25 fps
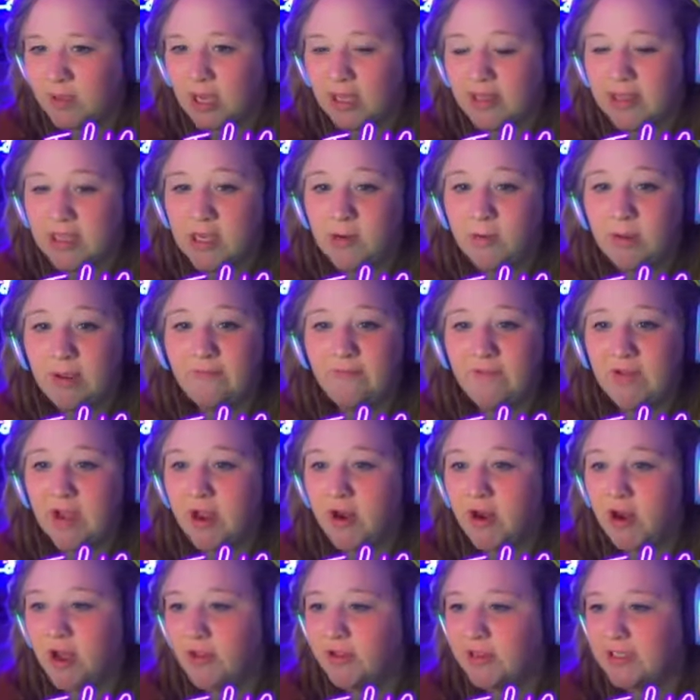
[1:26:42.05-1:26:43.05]
I think we
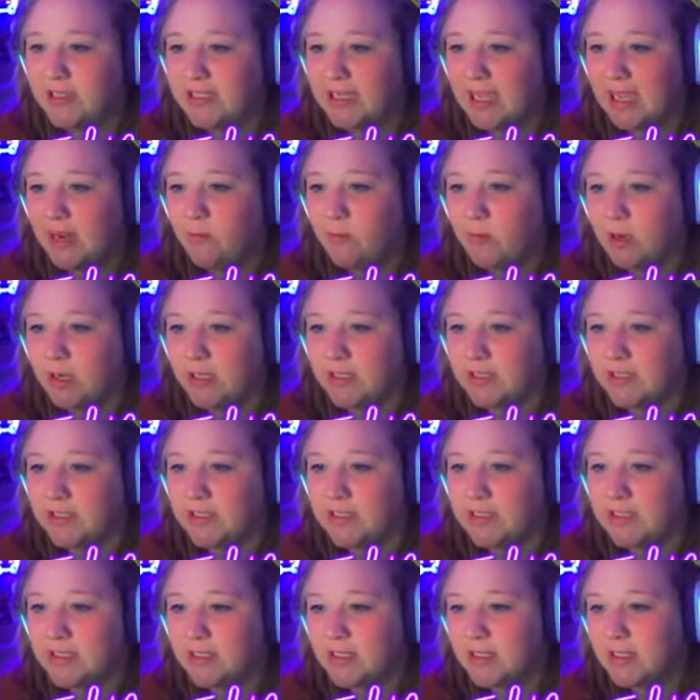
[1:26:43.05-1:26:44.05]
found all the dead
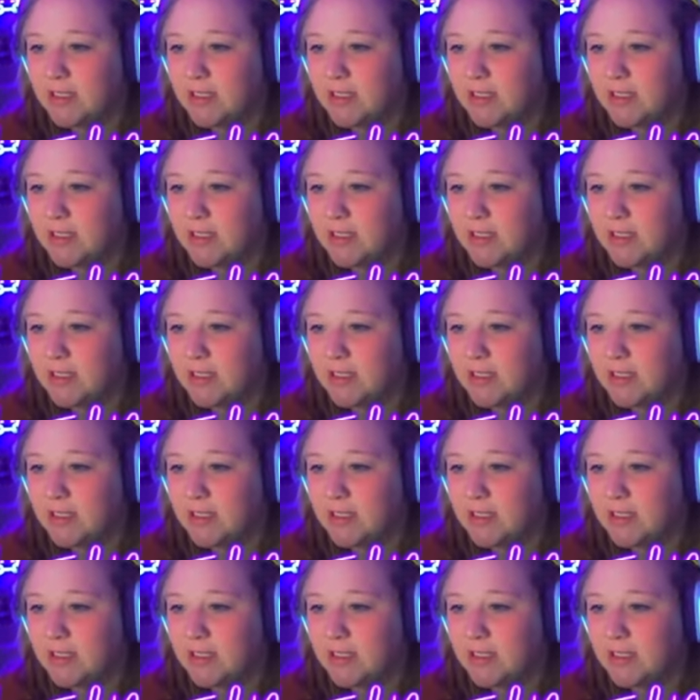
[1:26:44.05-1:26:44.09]
ones.